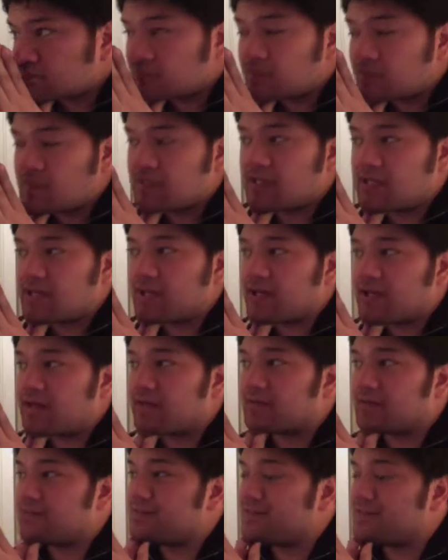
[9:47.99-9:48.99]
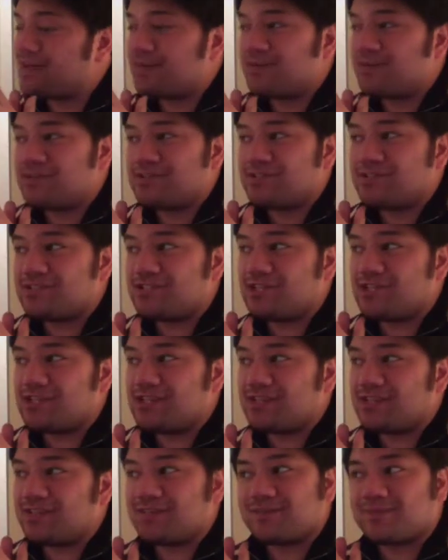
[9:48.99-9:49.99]
Yeah, damaged
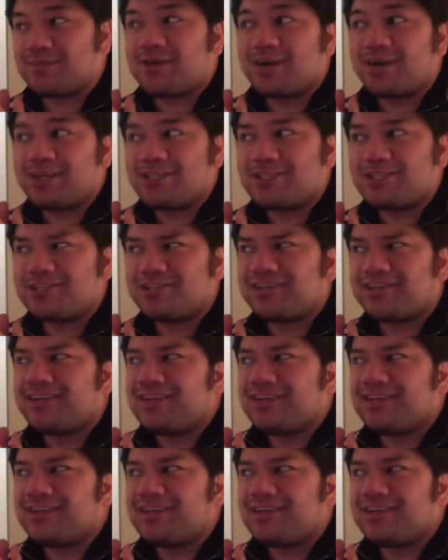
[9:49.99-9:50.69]
genes, much.